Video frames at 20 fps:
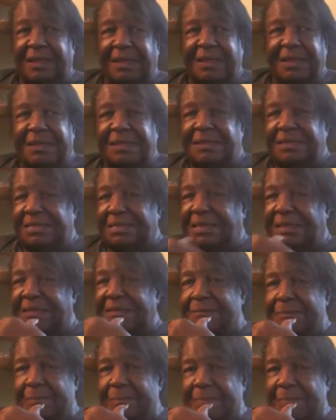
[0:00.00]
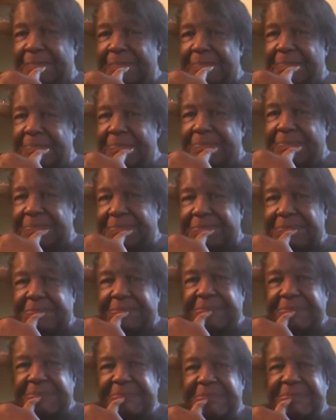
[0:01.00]
Excuse me, Mother.
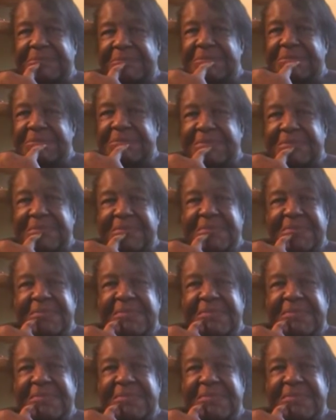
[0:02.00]
Girls,